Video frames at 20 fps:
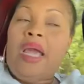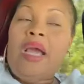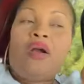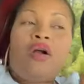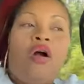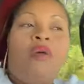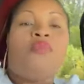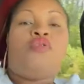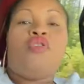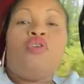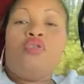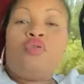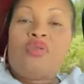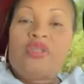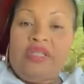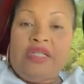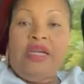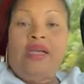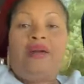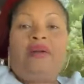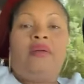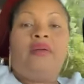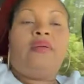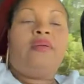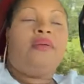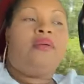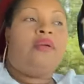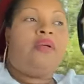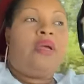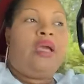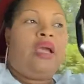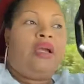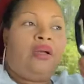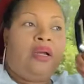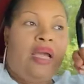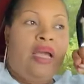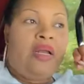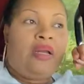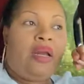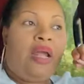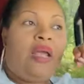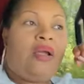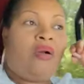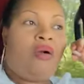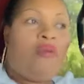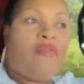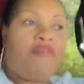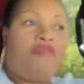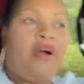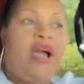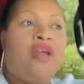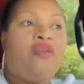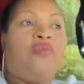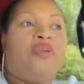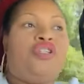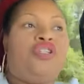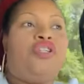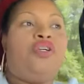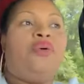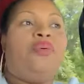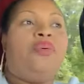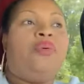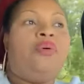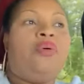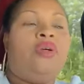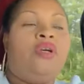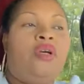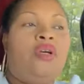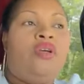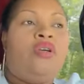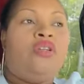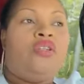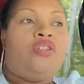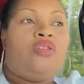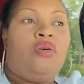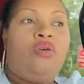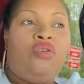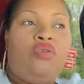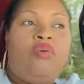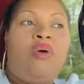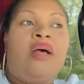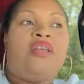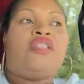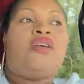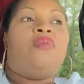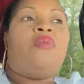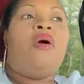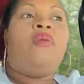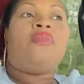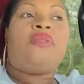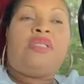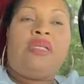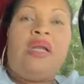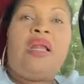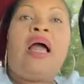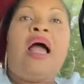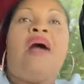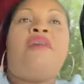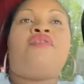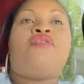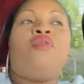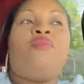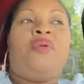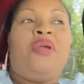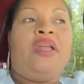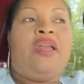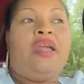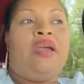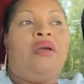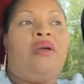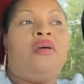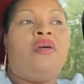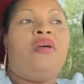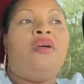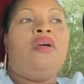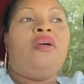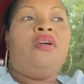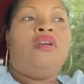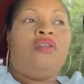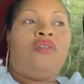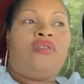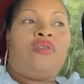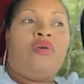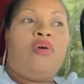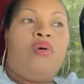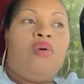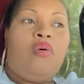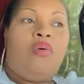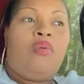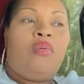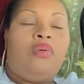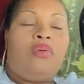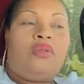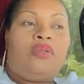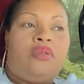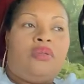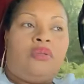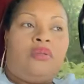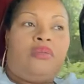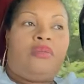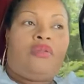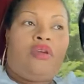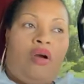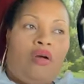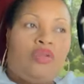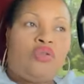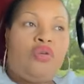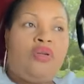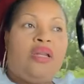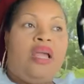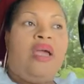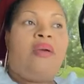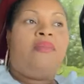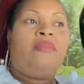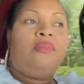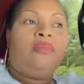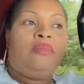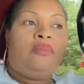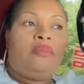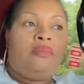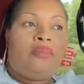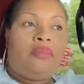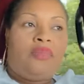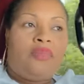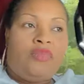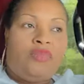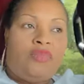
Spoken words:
They can come to you still and confide with you. So you as a mom still have to be there to talk to them,